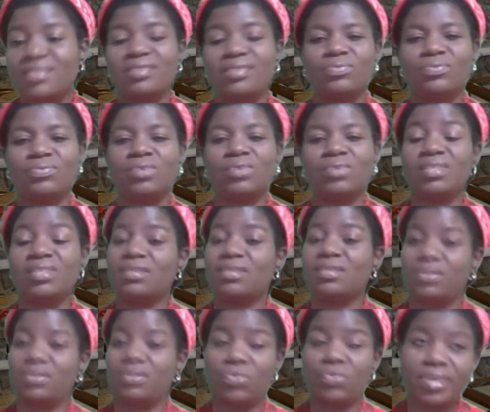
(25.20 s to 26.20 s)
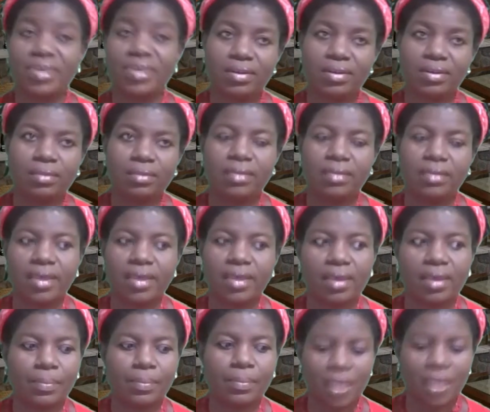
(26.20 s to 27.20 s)
is going on there.
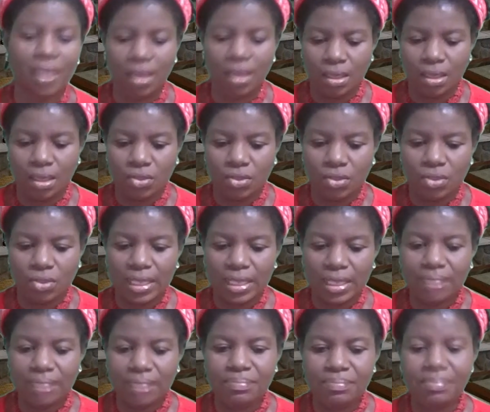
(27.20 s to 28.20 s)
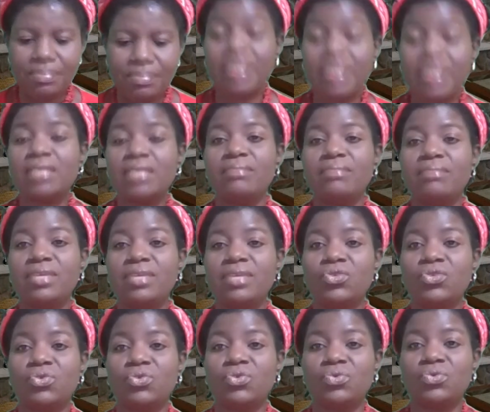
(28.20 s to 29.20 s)
So that brings me to
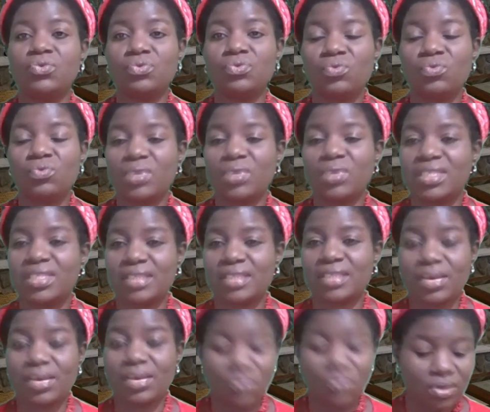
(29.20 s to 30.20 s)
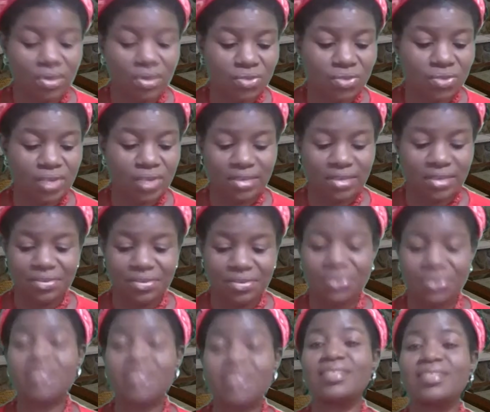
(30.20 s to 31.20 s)
what I want to
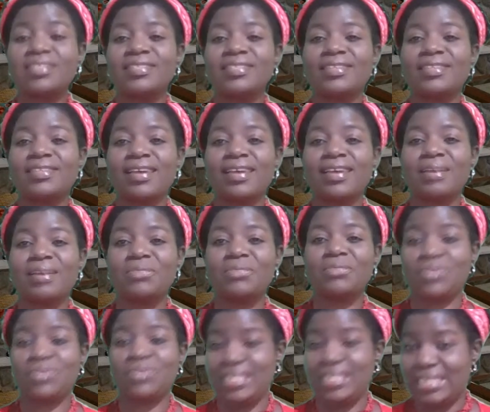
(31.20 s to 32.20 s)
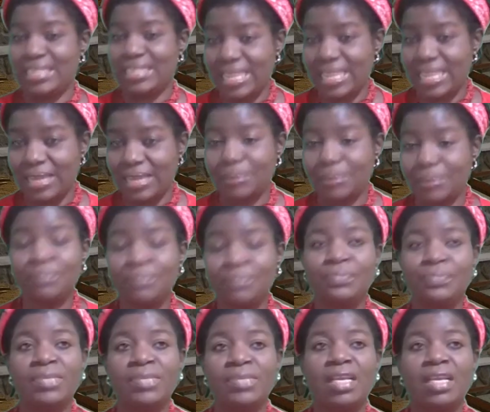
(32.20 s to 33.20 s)
address today.
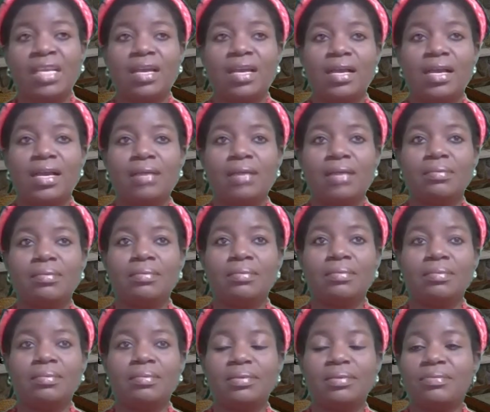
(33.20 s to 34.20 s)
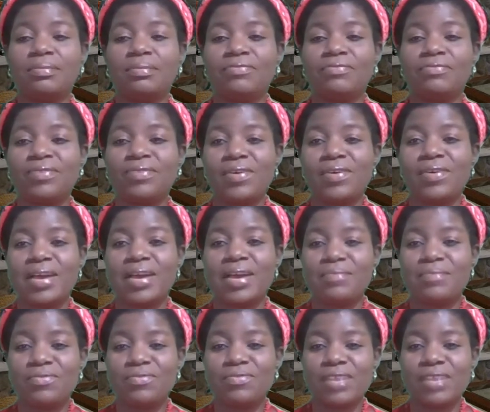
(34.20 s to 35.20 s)
Um, Before I
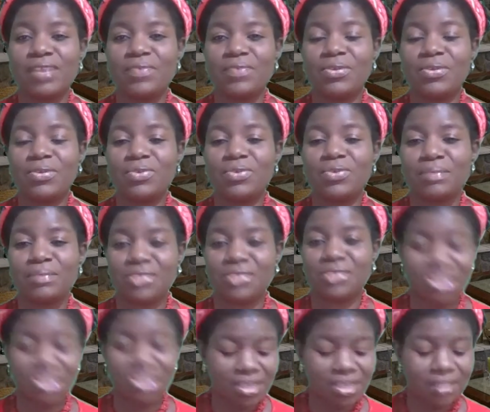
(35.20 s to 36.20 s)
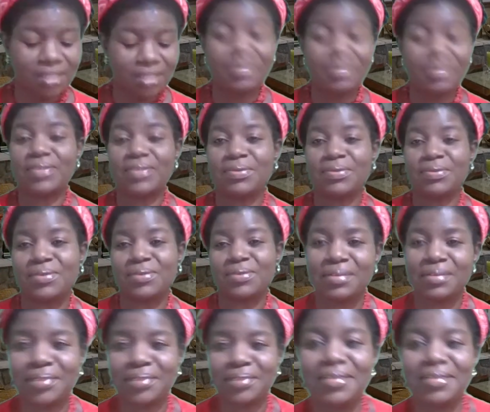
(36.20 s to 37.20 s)
move, I want to appreciate my
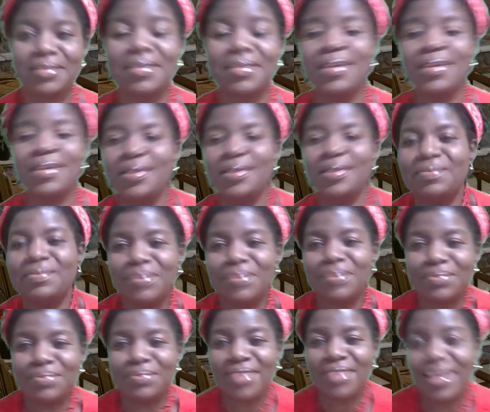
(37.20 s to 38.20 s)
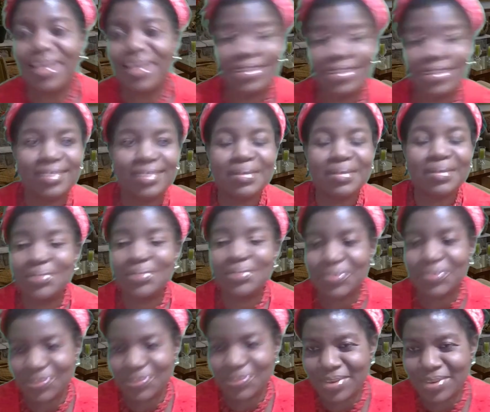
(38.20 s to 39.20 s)
subscribers, people that
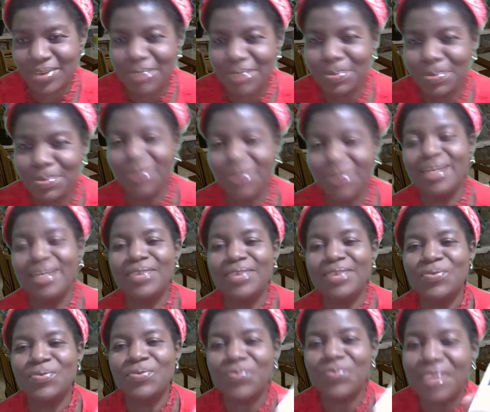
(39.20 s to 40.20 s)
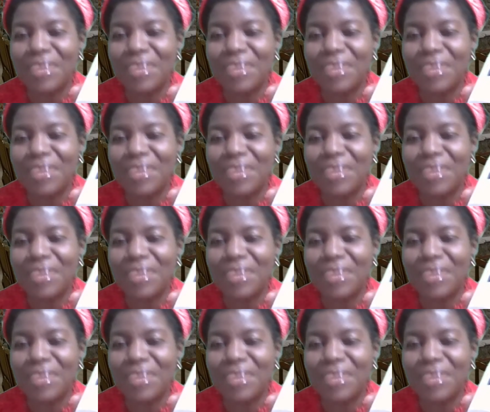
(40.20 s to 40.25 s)
subscribe during the week.